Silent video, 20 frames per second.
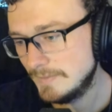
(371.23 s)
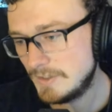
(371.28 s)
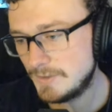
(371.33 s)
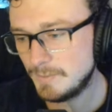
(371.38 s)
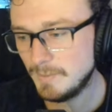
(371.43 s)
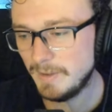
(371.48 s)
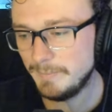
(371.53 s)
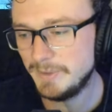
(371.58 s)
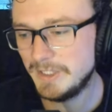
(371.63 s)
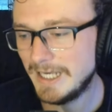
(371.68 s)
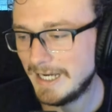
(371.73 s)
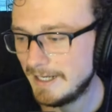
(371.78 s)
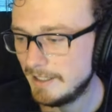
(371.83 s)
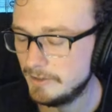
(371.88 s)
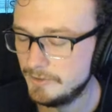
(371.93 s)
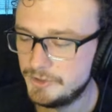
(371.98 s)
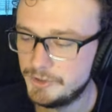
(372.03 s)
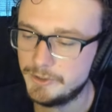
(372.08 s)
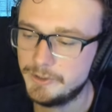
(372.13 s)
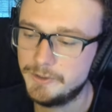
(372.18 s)
This might be the
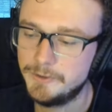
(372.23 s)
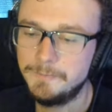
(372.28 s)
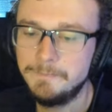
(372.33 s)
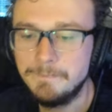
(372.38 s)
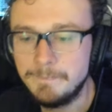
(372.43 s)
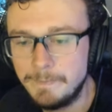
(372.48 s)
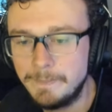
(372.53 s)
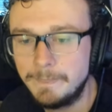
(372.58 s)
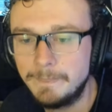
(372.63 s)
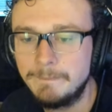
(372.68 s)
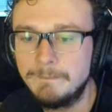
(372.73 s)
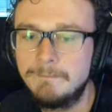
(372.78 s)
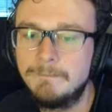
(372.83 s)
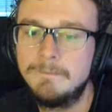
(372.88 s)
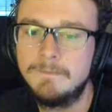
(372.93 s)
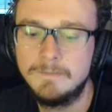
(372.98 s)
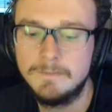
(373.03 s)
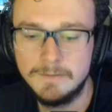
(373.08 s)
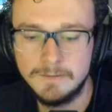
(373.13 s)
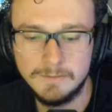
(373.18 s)
outro.
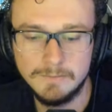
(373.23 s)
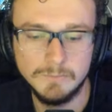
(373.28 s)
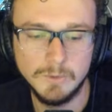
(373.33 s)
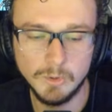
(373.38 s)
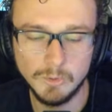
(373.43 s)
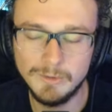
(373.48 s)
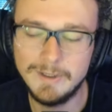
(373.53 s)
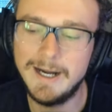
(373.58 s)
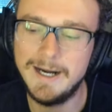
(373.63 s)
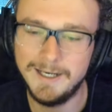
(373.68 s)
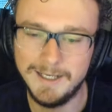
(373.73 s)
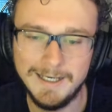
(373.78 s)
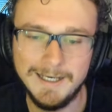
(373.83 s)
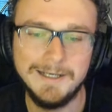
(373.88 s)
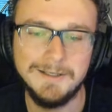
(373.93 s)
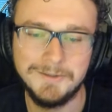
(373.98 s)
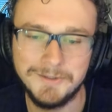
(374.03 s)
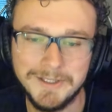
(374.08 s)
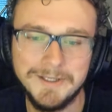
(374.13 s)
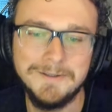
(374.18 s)
We'll write it
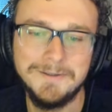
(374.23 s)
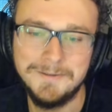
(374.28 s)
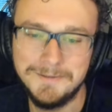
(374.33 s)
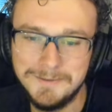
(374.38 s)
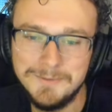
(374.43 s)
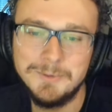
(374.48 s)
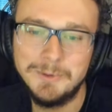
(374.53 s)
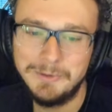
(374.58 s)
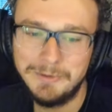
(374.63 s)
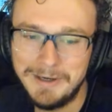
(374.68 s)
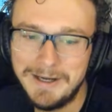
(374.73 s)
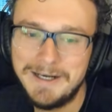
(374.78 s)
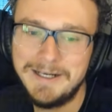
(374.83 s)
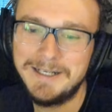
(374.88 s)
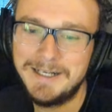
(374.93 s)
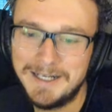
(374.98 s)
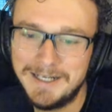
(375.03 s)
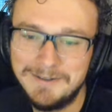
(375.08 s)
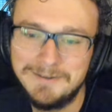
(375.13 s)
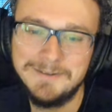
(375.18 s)
out though. We'll write
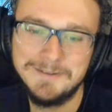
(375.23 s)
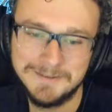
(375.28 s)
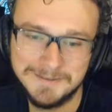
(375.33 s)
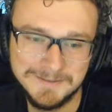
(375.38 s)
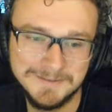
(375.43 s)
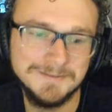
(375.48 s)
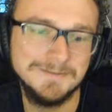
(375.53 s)
it out.